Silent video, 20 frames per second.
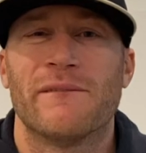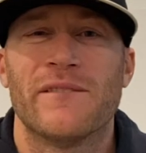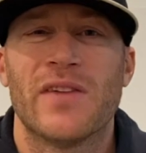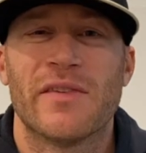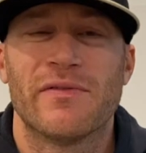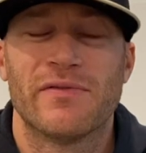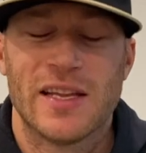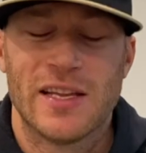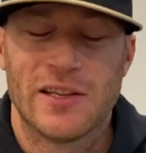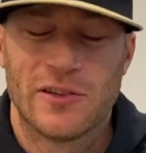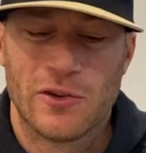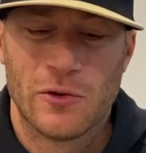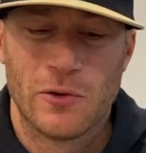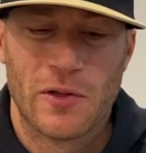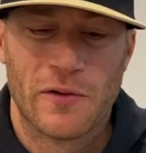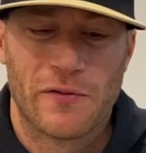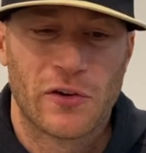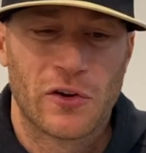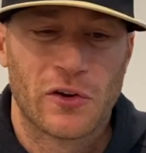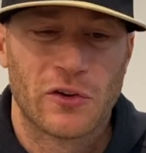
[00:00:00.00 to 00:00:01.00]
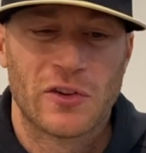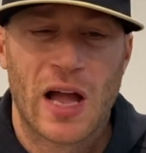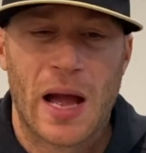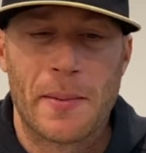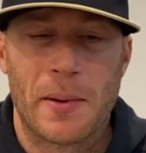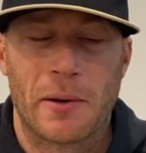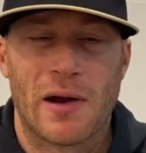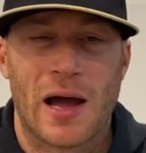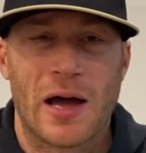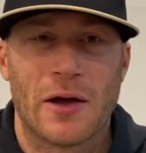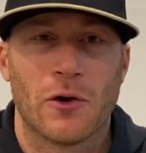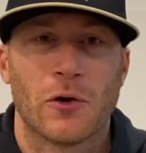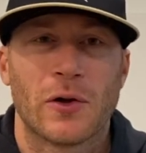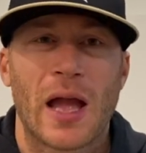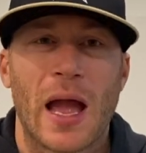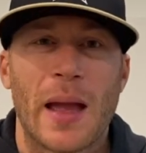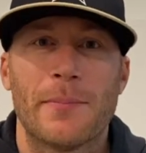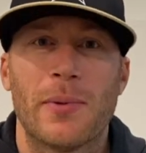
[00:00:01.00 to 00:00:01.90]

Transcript: 52 the first time around, okay?